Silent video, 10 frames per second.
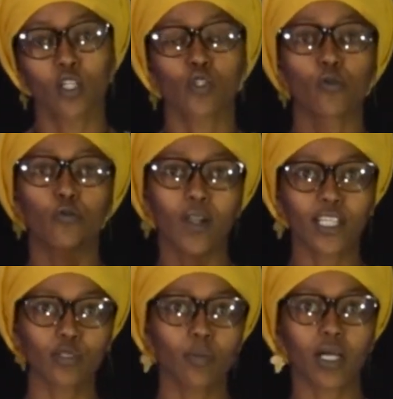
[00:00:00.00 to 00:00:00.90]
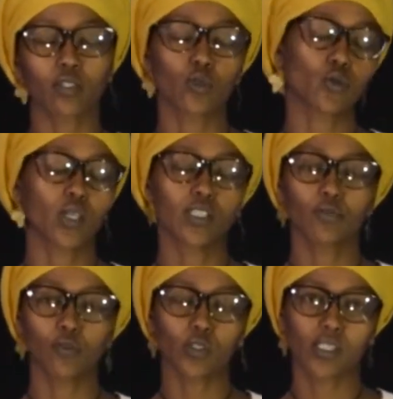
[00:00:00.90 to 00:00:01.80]
So flashback to
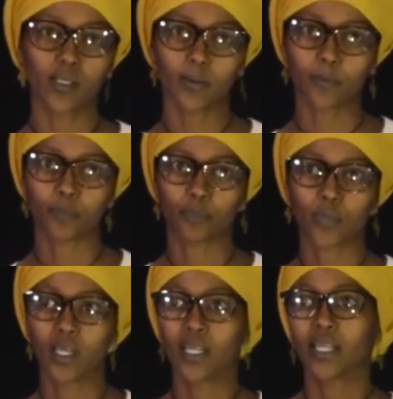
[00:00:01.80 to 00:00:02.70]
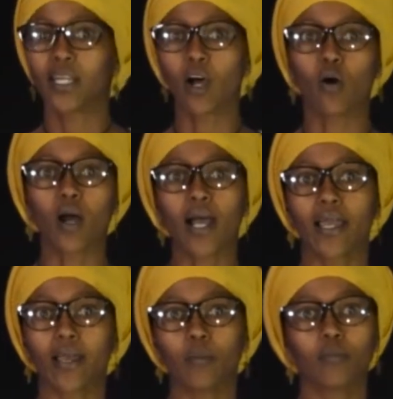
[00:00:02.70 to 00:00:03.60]
2014. Now
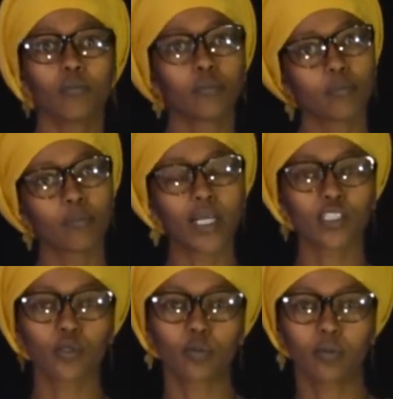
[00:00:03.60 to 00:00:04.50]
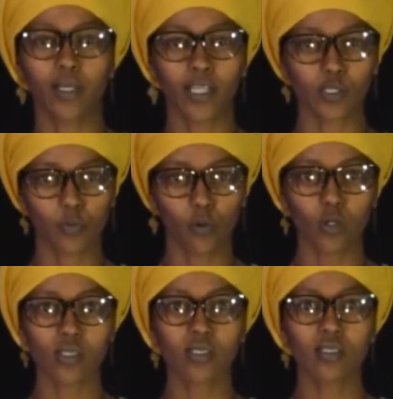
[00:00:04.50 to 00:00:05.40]
I am much
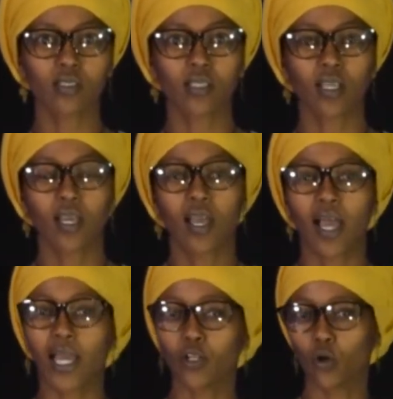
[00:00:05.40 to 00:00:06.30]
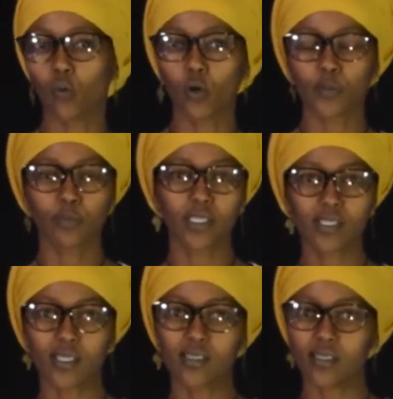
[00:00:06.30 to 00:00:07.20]
exposed. I know what
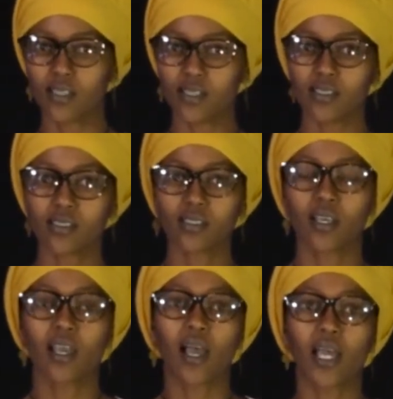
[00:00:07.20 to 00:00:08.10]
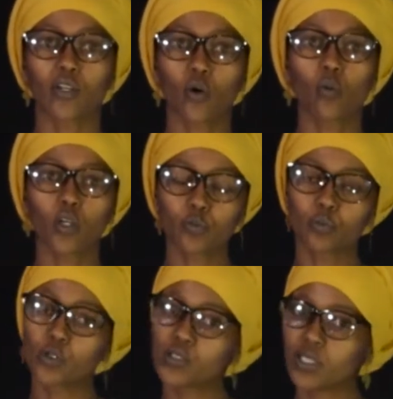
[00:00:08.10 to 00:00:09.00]
business is. I know what
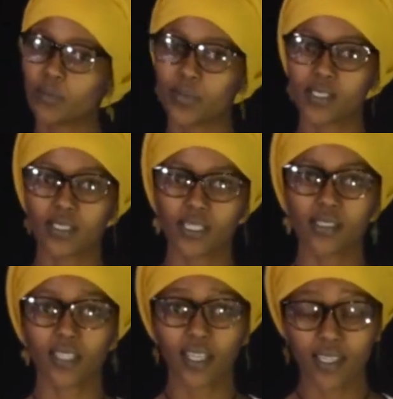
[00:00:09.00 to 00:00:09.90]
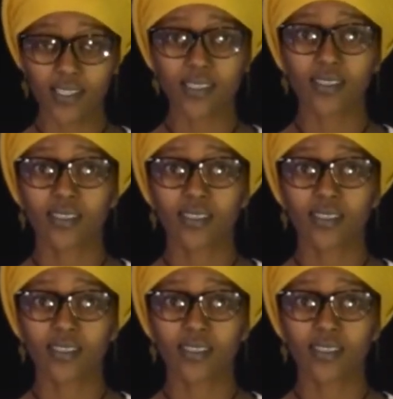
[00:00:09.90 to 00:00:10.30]
music business is.